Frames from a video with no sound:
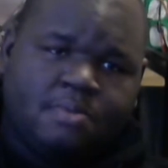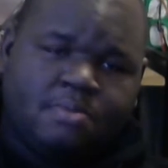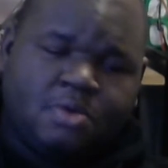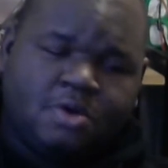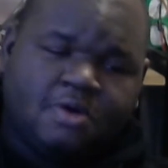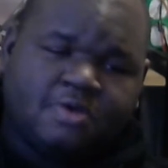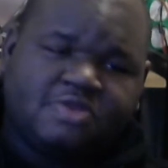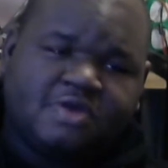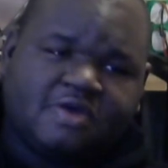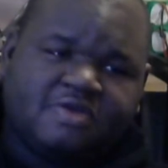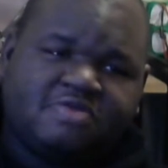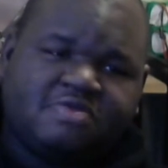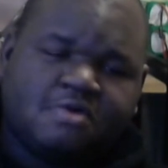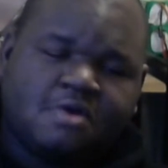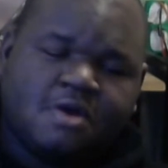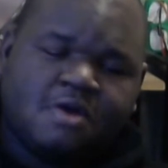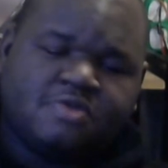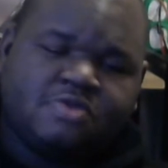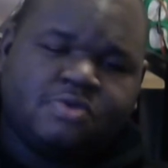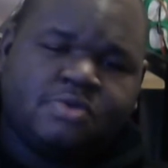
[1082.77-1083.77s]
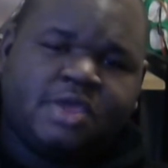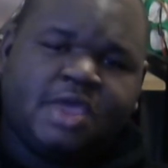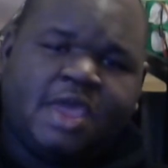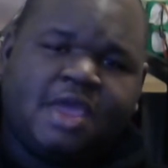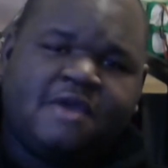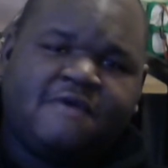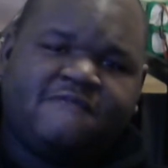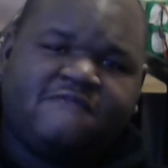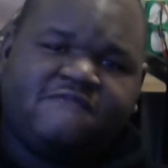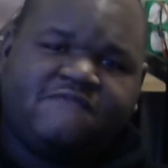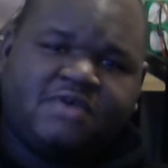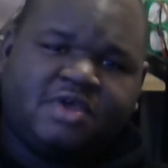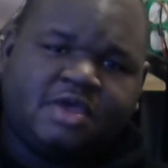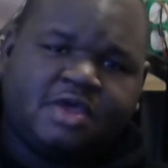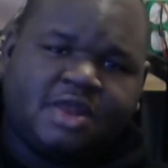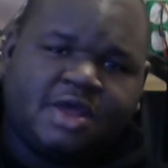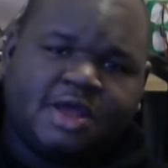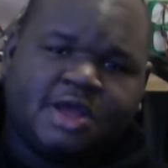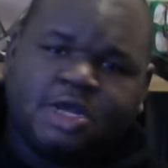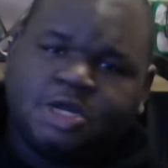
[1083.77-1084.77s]
multi-star, you can
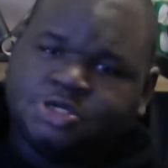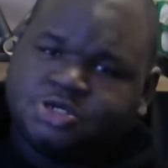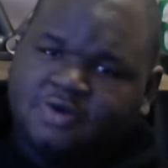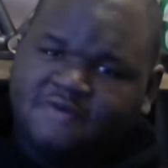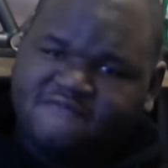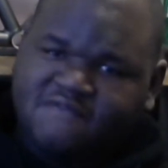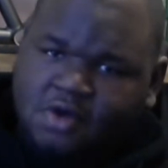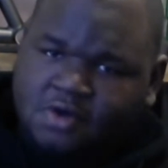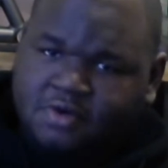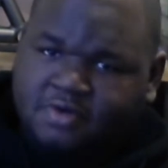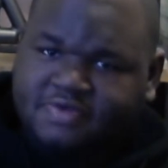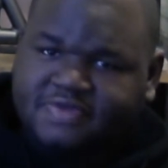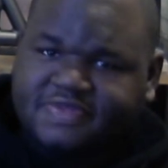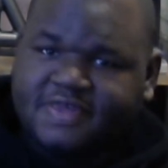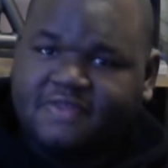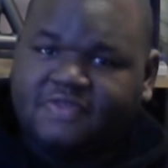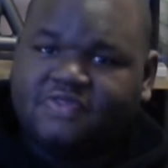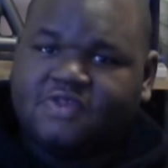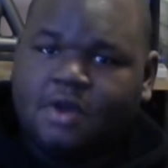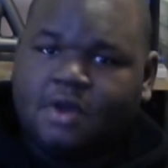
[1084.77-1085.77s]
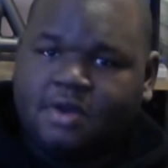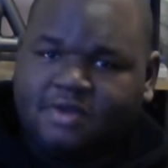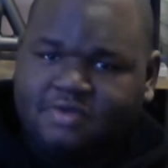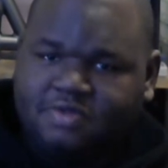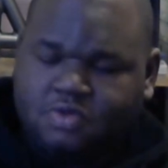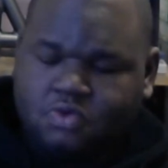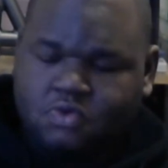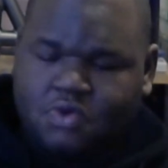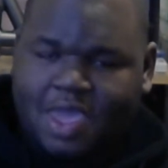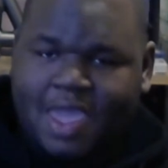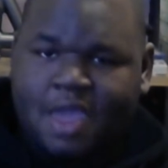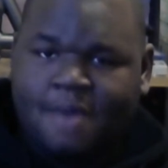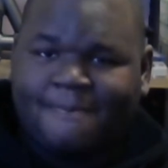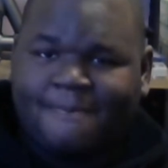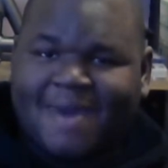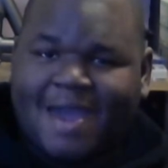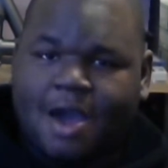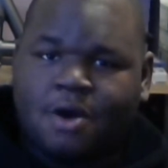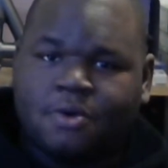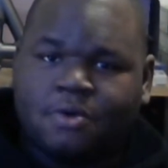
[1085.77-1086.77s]
fit 100 volts and 32 amp
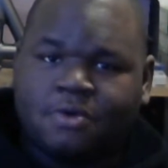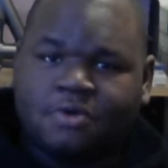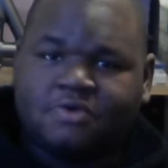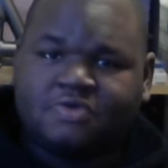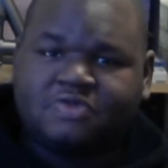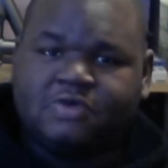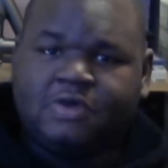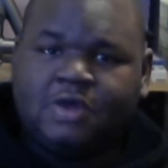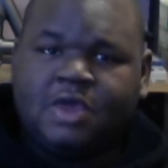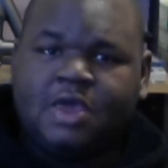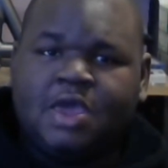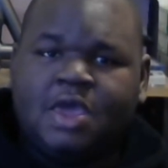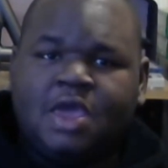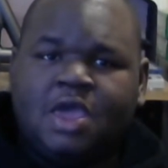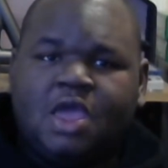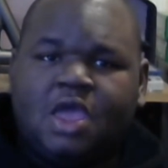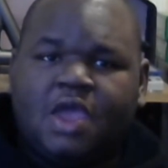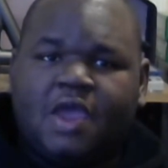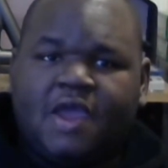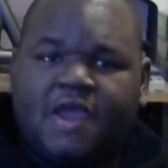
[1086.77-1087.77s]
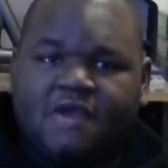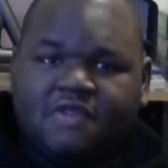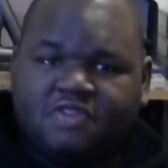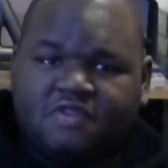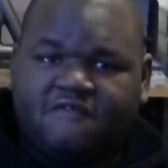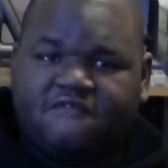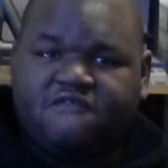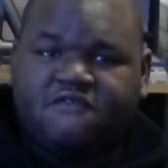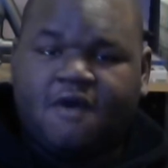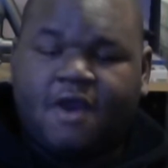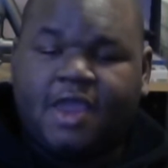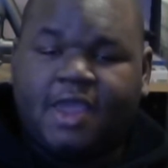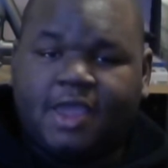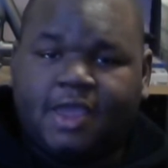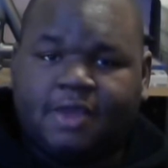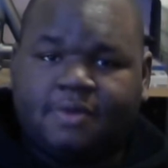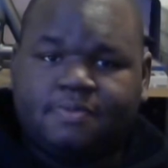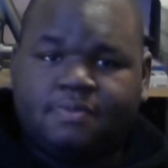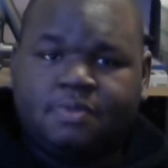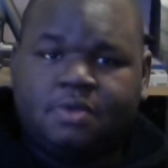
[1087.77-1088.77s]
hours in the
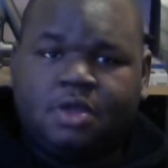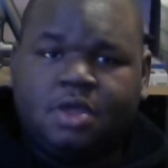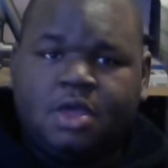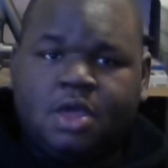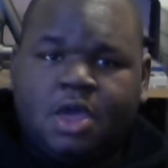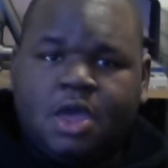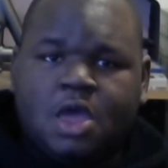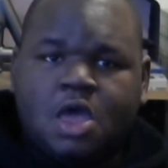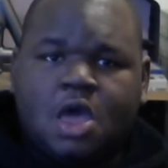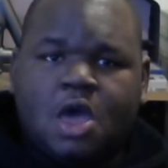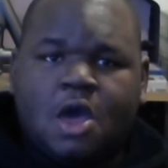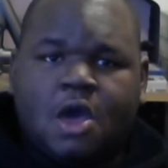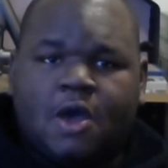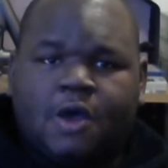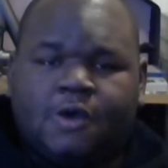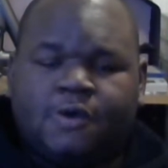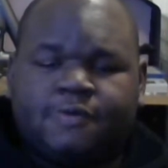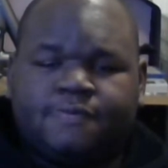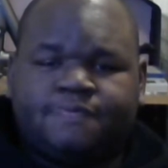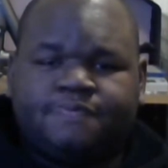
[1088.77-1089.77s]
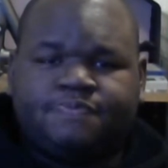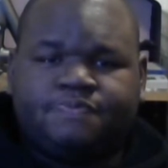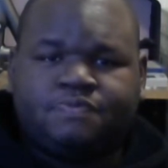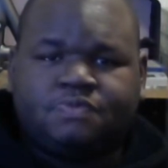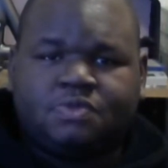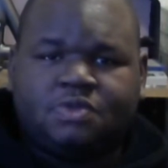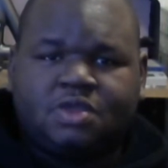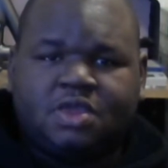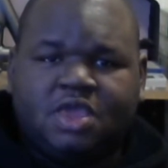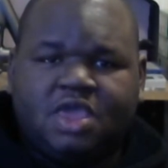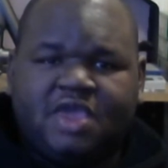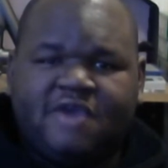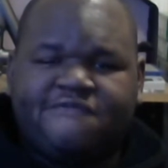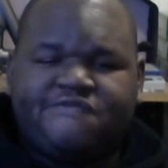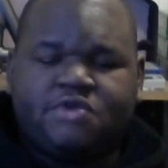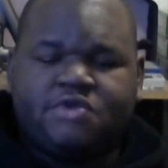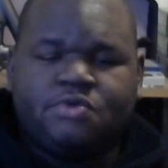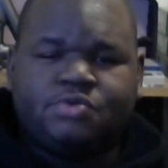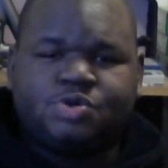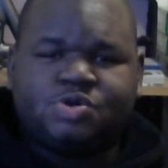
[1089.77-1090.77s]
frame. Um,
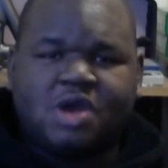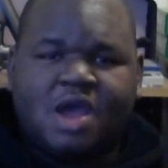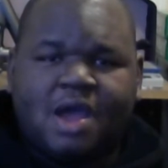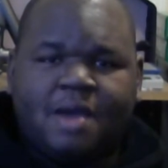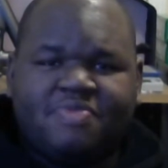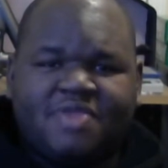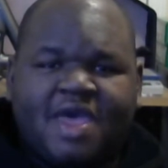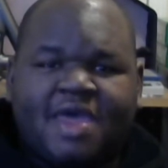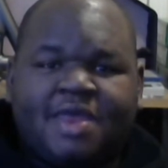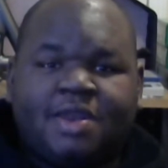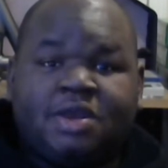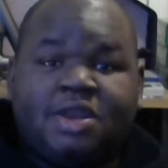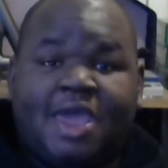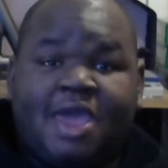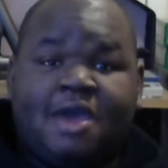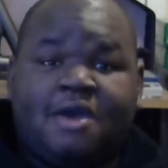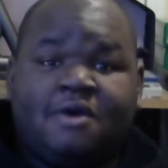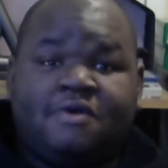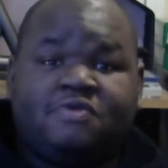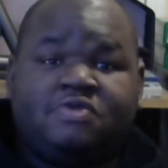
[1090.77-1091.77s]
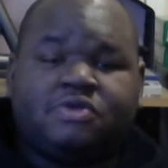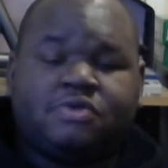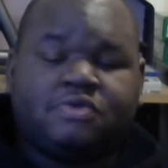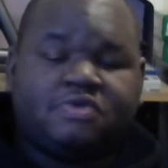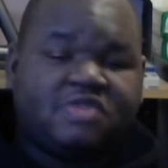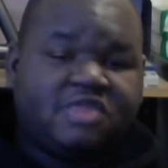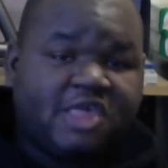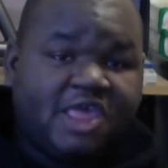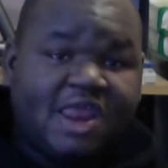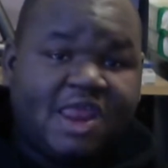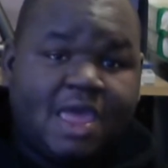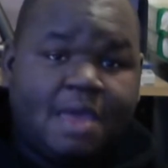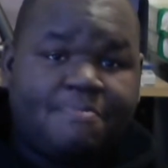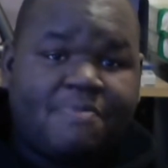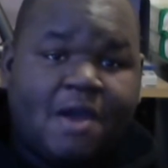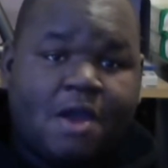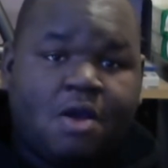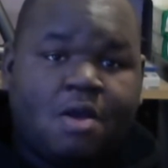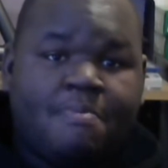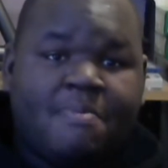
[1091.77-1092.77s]
if you drop that down to 10 amp
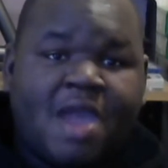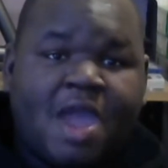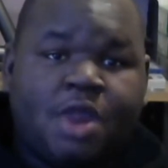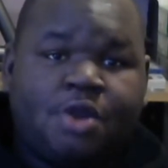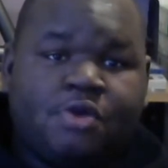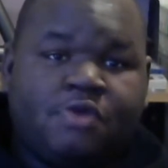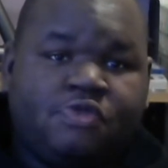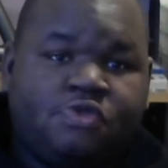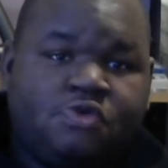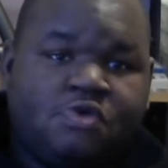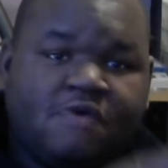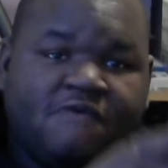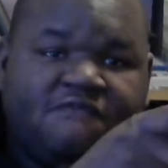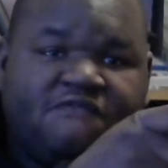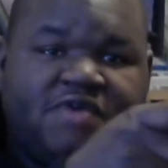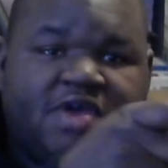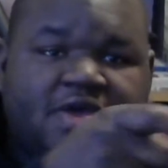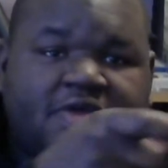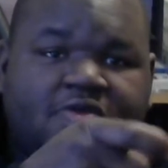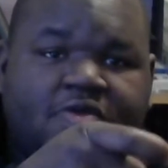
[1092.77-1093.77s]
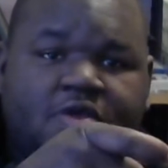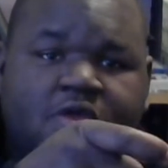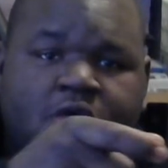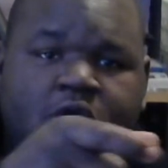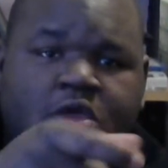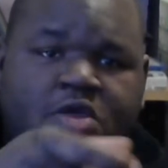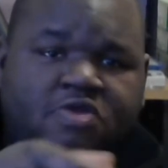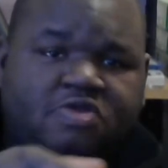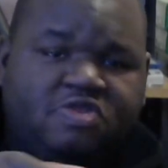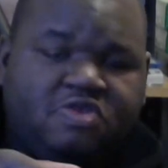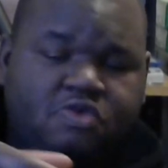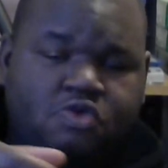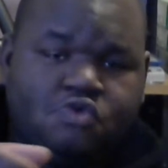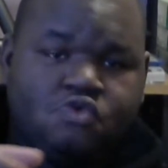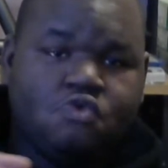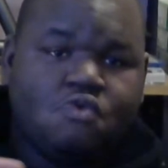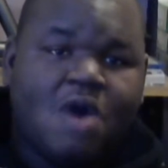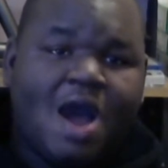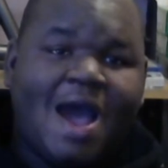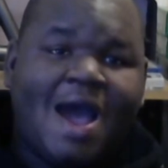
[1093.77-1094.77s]
hour batteries, you can fit 2
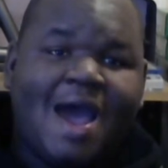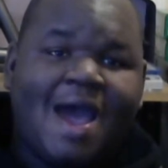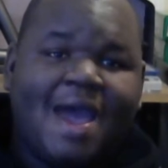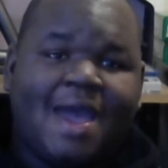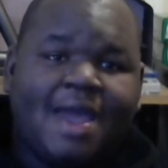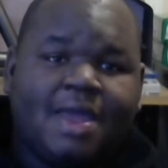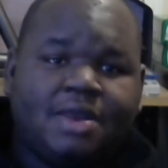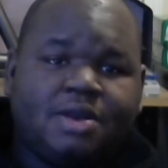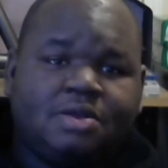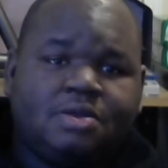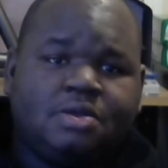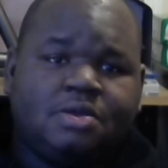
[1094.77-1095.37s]
wide